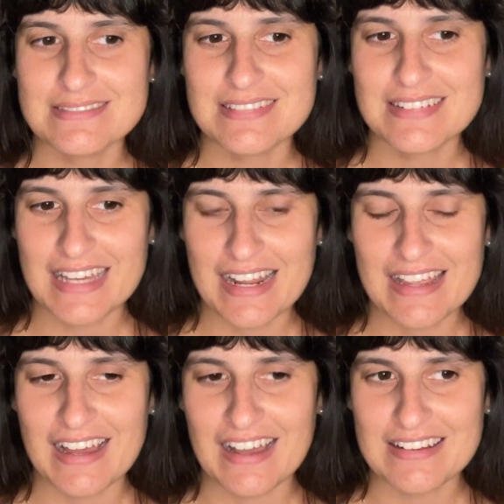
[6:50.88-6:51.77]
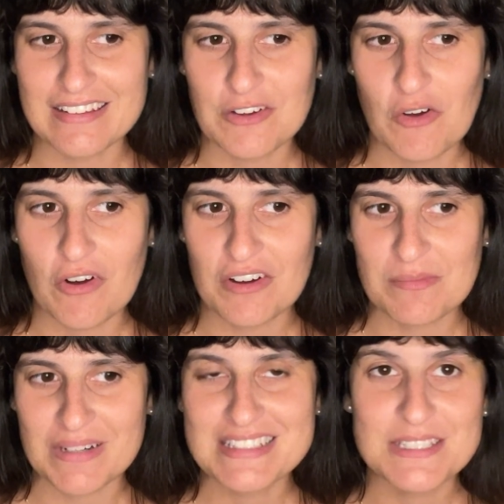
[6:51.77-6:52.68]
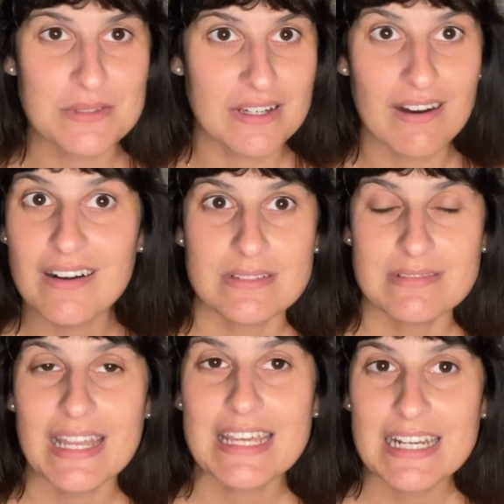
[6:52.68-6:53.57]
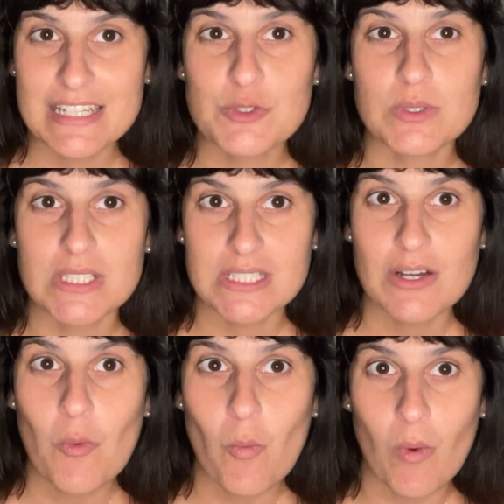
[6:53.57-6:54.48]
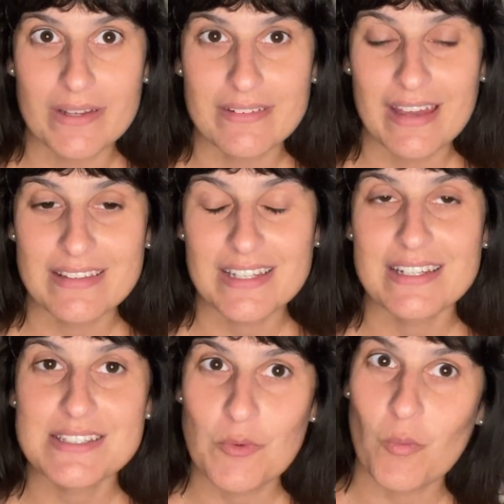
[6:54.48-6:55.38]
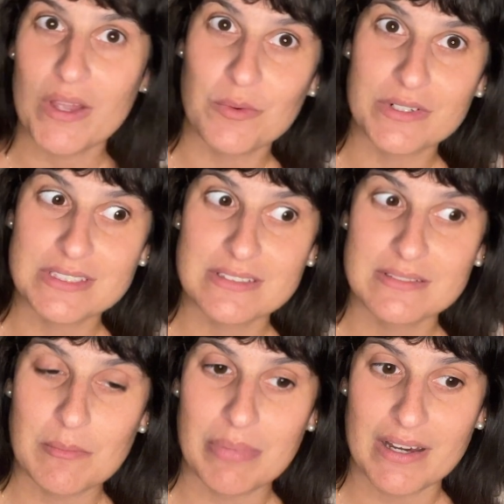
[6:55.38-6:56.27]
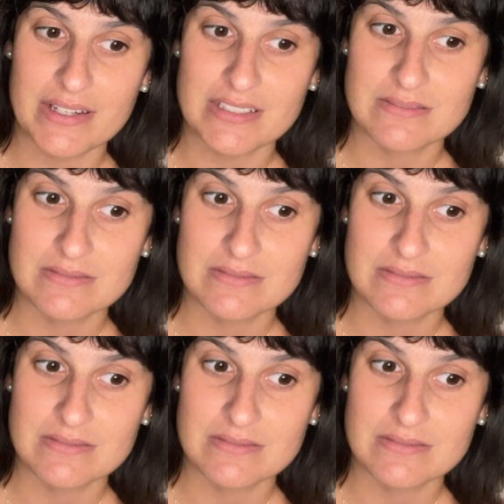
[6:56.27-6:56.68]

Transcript: that I had on my TBR, like literally one, and that is Wayward by,